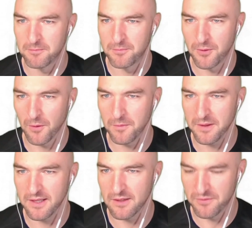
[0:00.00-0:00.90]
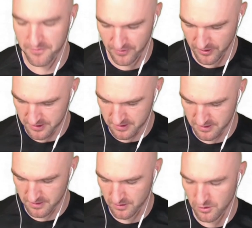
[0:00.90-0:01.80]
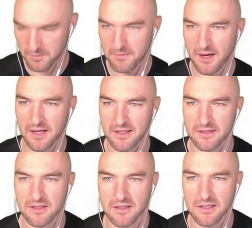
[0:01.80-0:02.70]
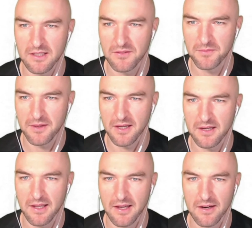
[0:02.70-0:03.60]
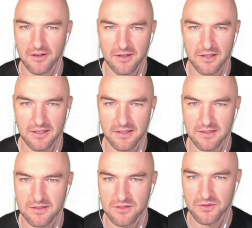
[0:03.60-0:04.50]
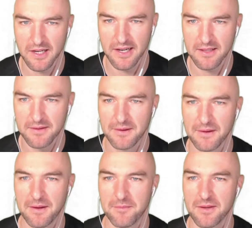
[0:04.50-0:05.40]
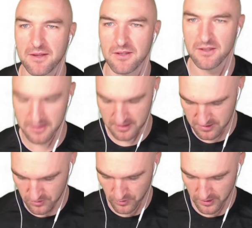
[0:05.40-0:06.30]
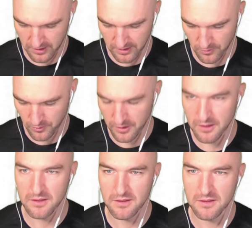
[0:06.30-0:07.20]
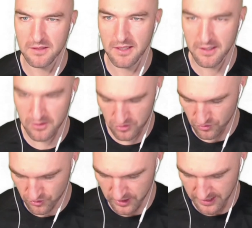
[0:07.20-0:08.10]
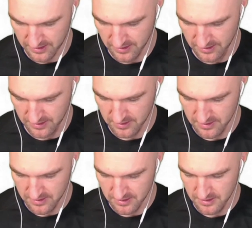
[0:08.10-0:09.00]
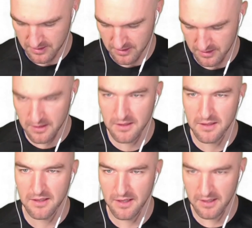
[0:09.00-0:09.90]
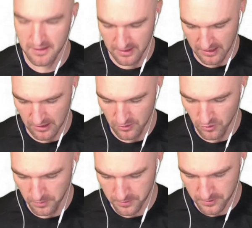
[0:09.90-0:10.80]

probably the first command is gonna give me an error. That's right, because we will need to write that in a loop.